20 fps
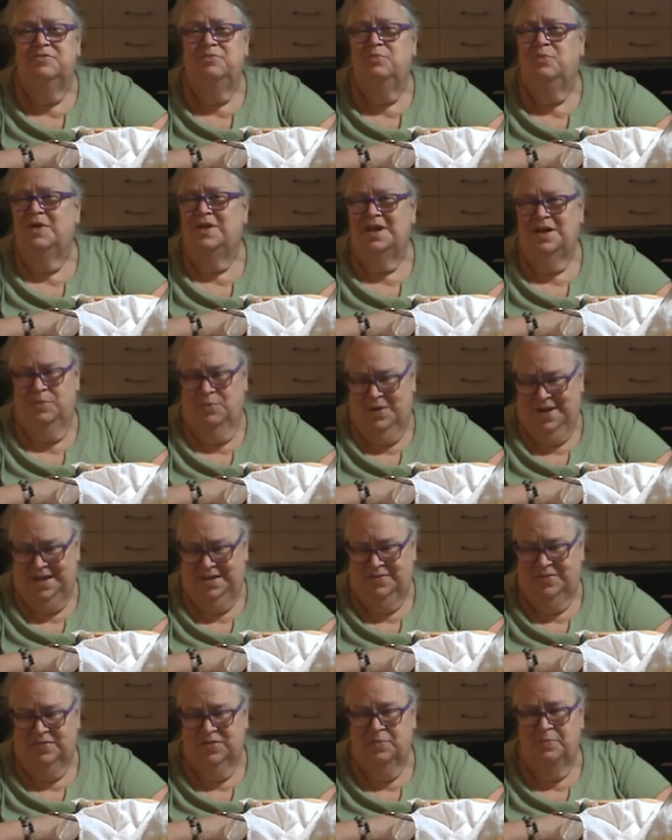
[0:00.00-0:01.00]

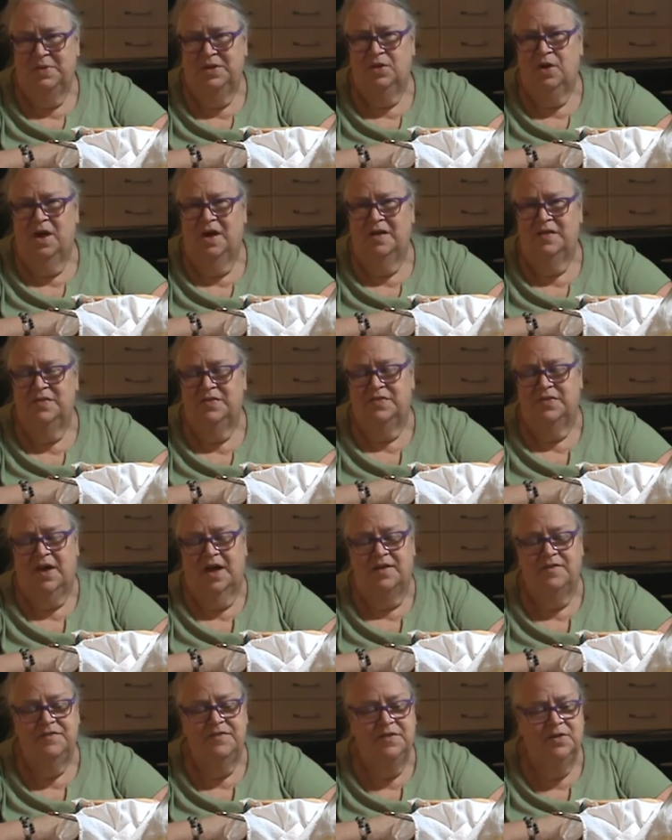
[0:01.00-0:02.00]
waste, because
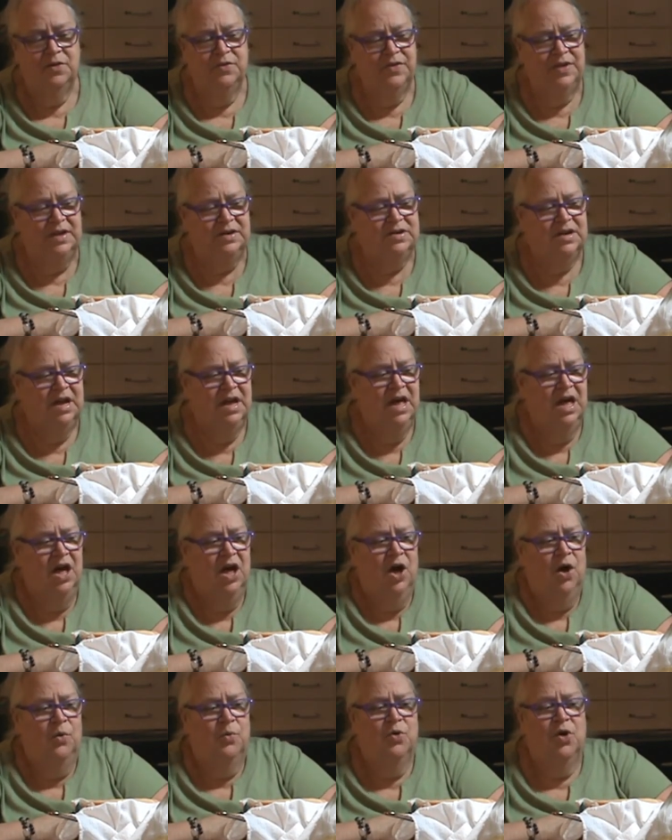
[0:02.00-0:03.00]
I feel that
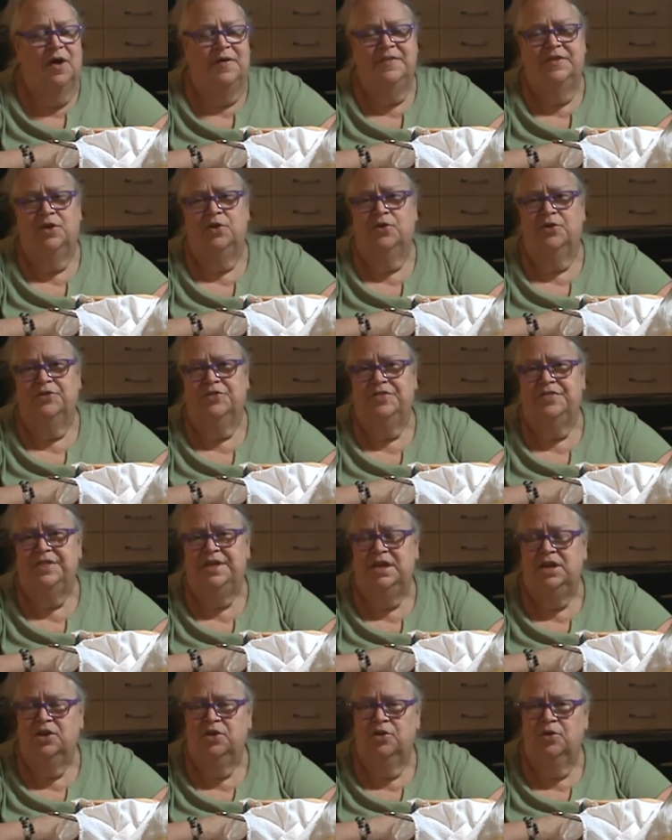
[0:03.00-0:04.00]
we're on the earth
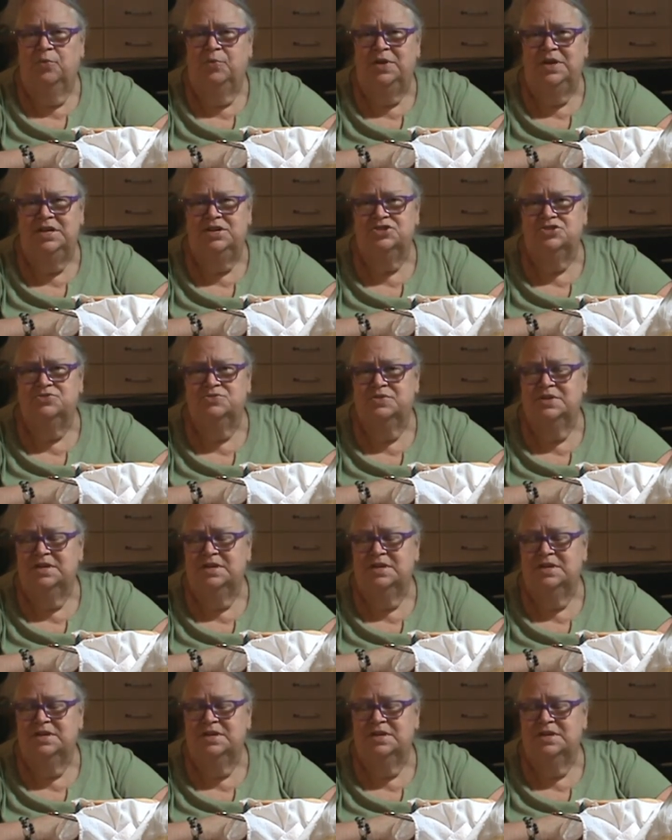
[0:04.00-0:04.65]
here. We need to